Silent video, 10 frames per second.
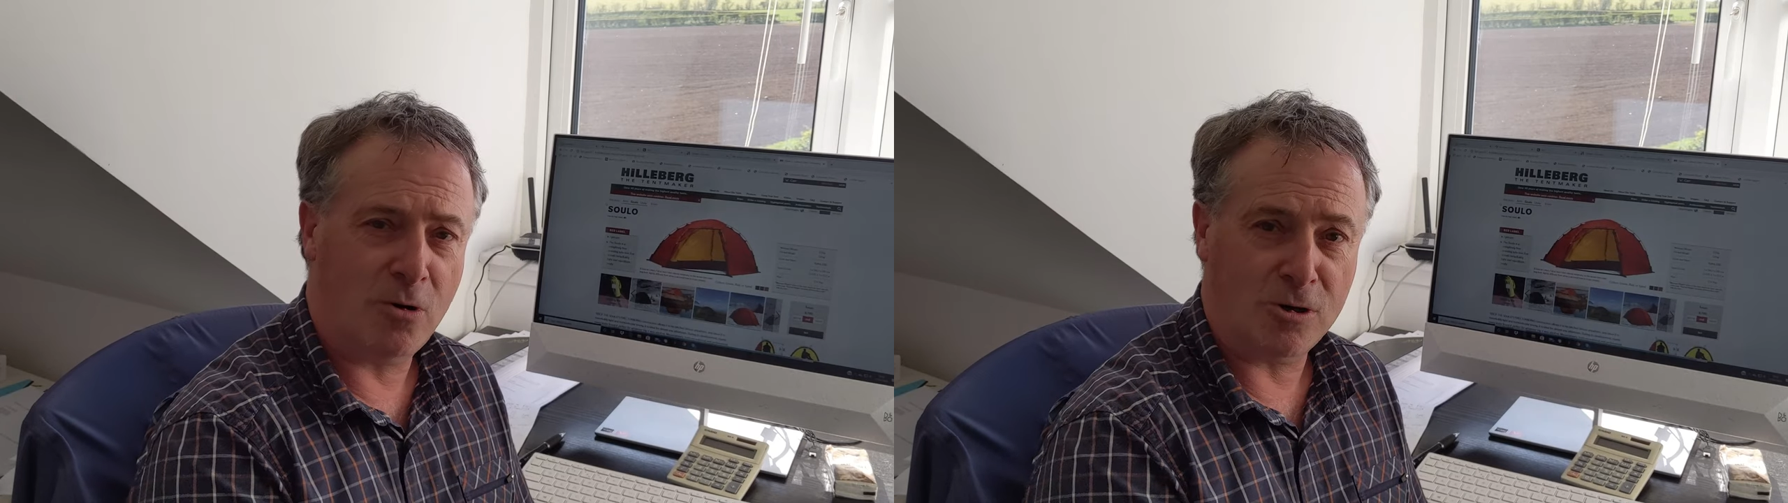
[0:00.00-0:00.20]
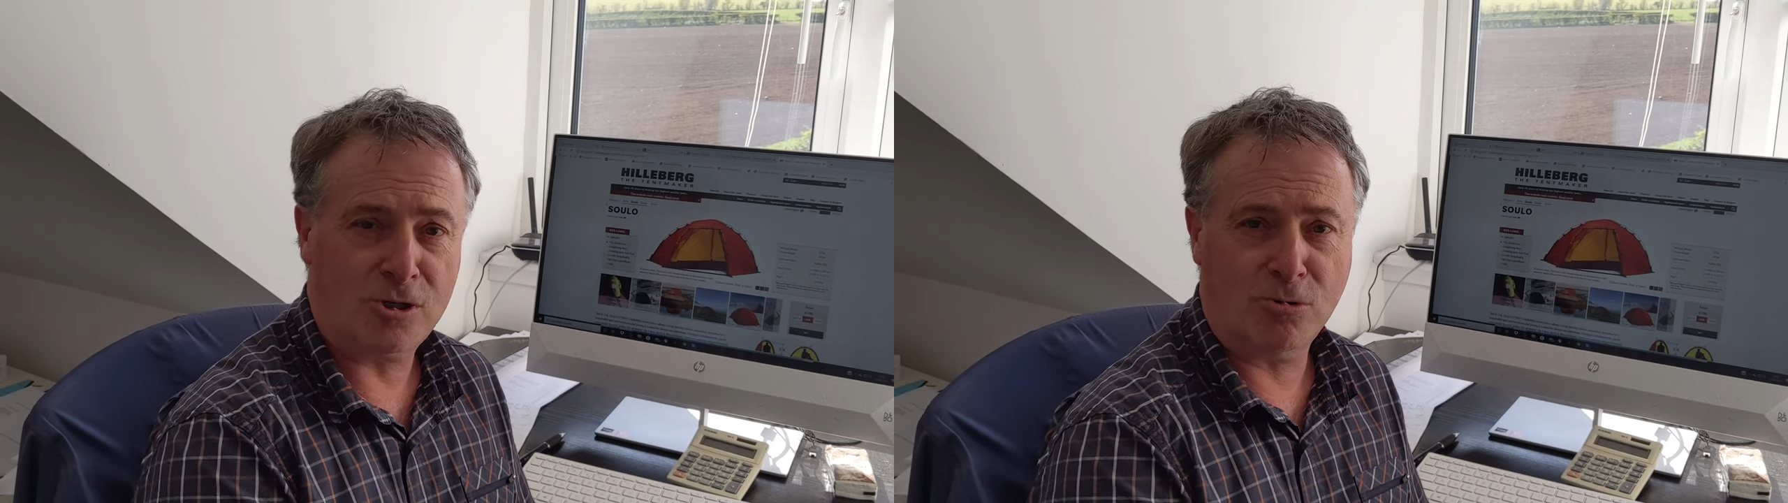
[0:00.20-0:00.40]

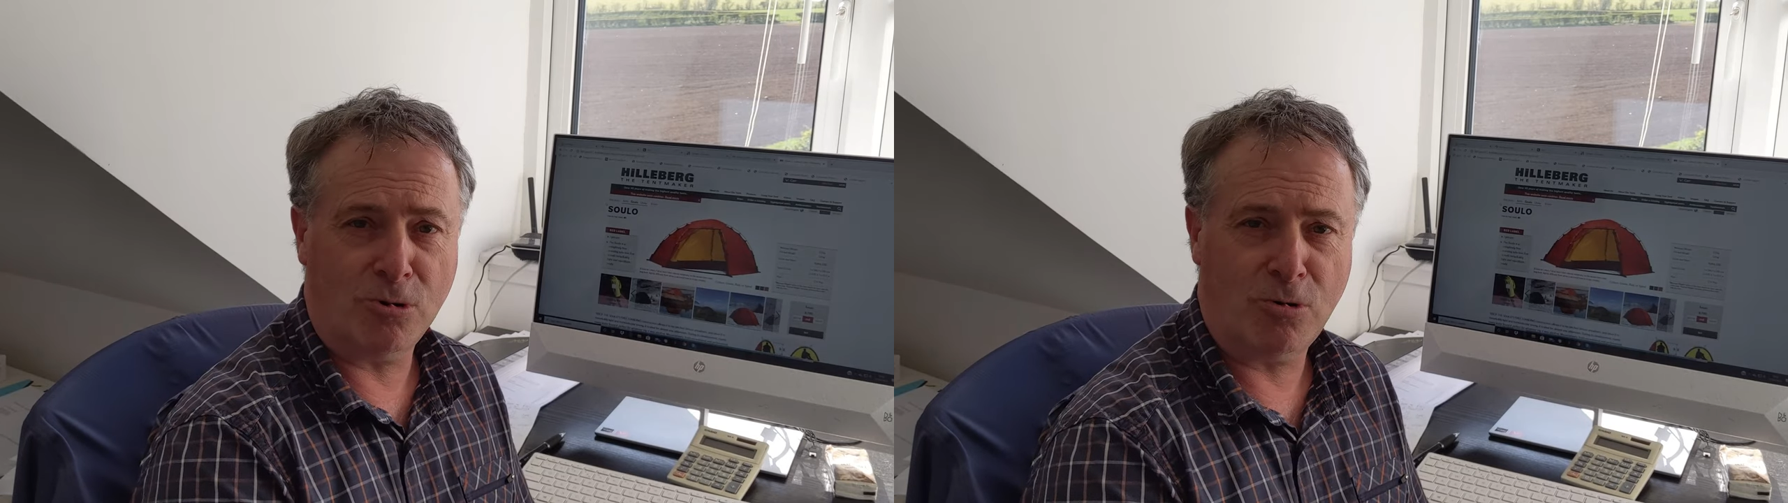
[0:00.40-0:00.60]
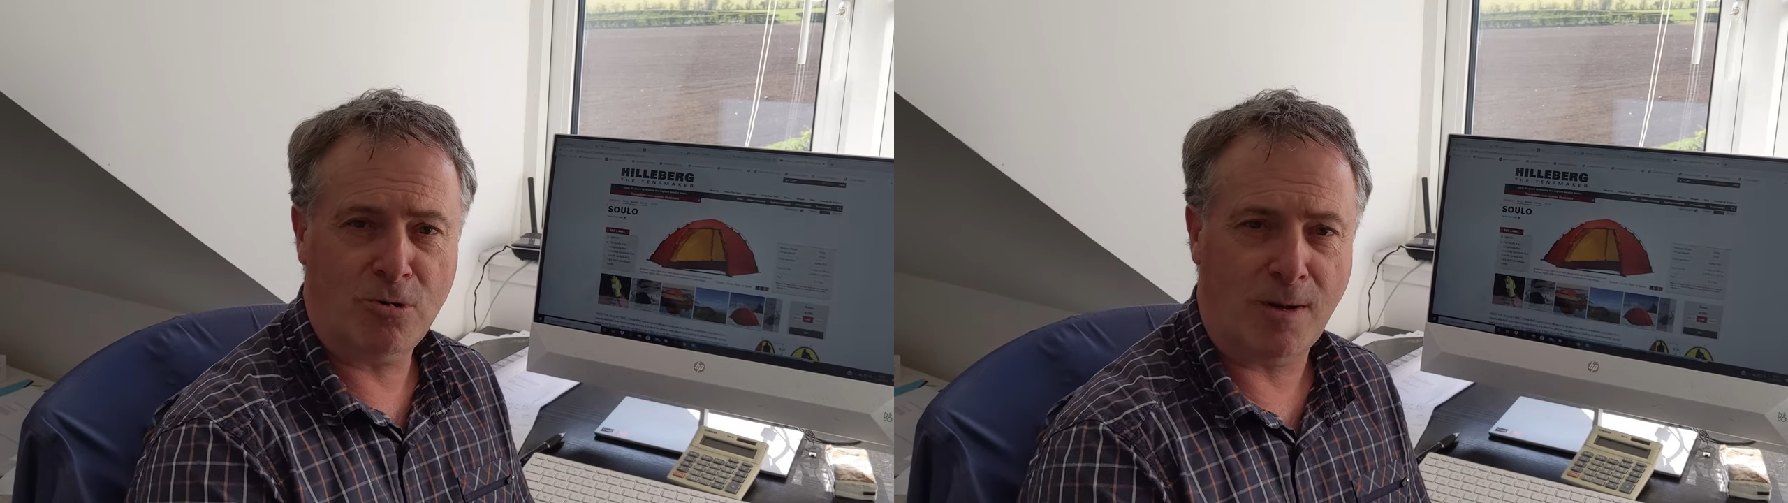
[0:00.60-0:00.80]
or
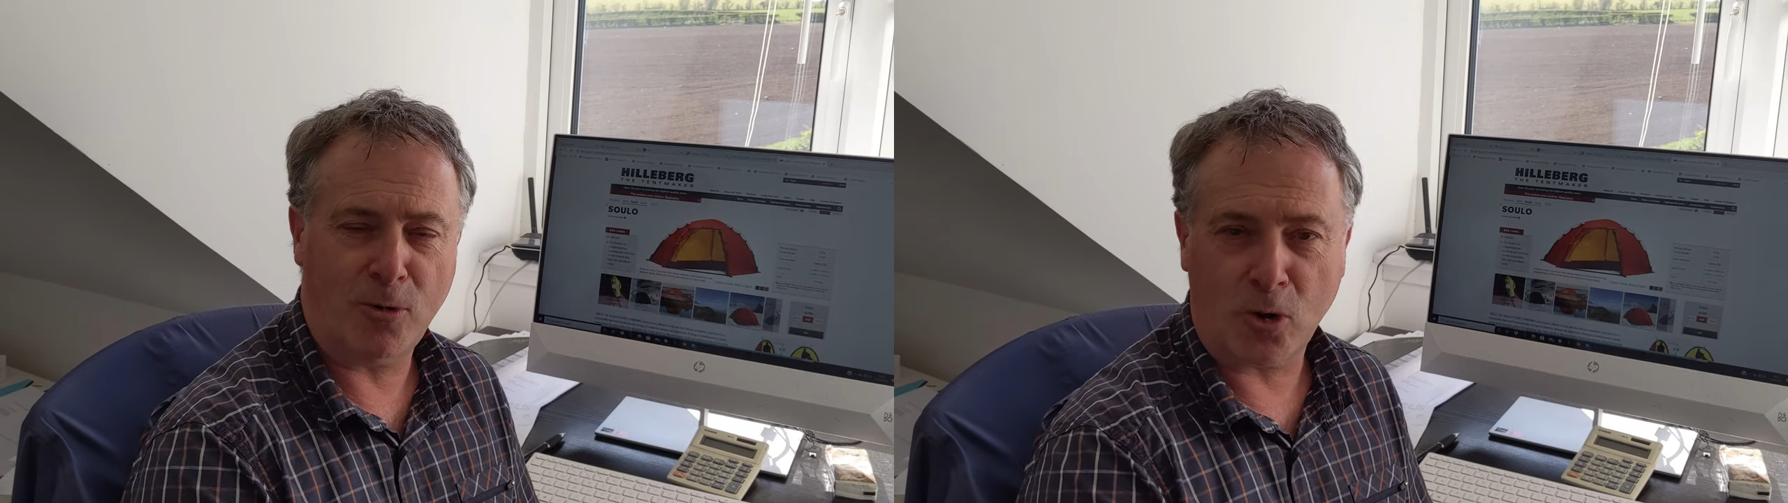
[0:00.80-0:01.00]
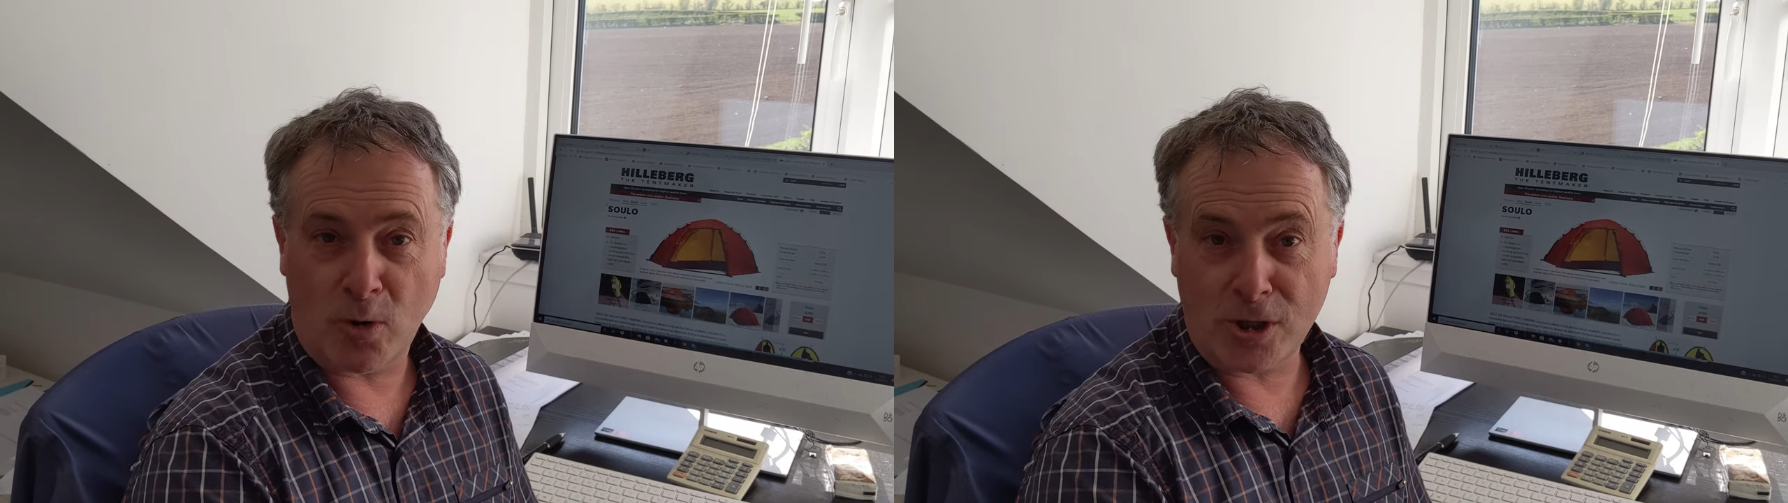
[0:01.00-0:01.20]
Solo,
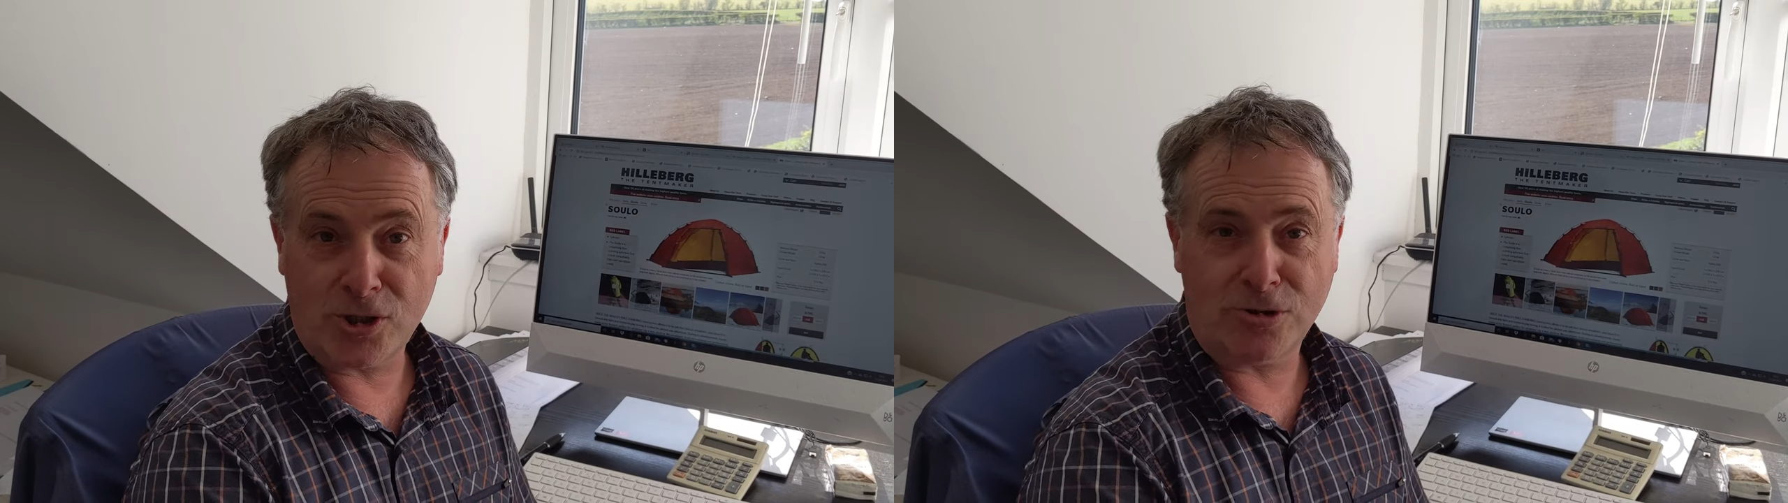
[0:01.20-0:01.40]
I'm not quite